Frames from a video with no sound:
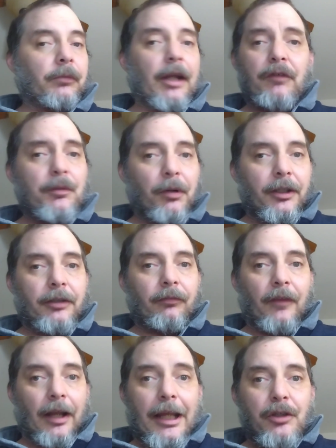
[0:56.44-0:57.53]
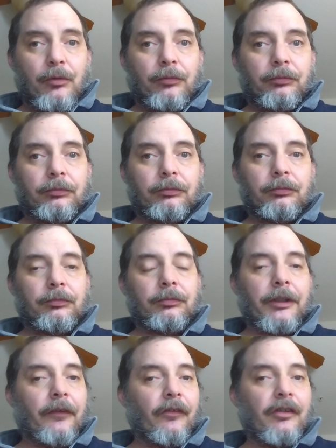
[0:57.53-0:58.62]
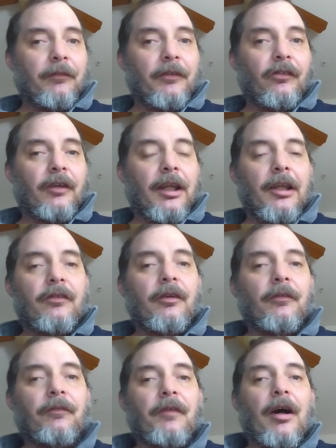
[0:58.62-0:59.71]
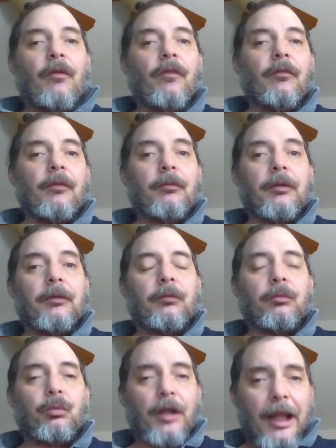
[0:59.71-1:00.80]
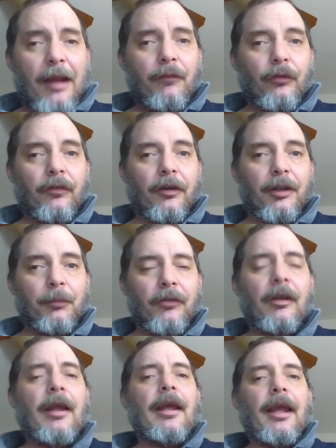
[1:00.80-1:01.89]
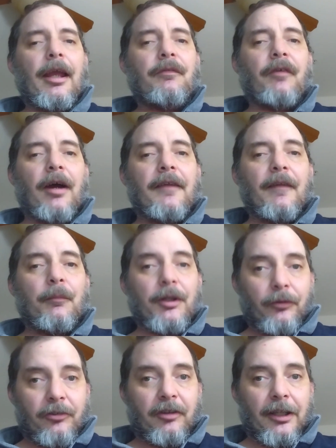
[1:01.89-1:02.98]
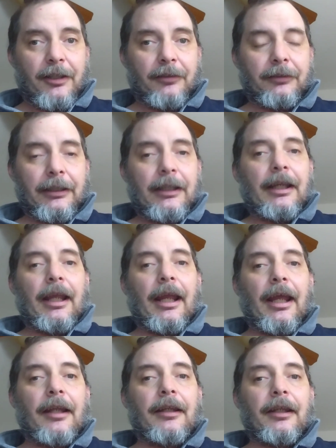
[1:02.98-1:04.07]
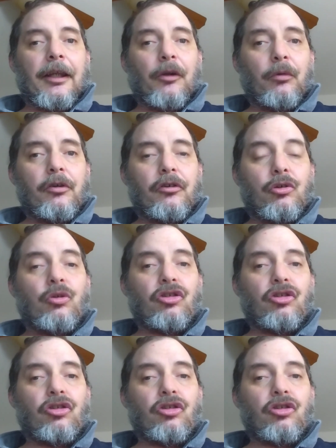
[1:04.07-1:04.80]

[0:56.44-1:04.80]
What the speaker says: everybody that I knew in the 70s and 80s would have those arguments and find them irritating. And in order to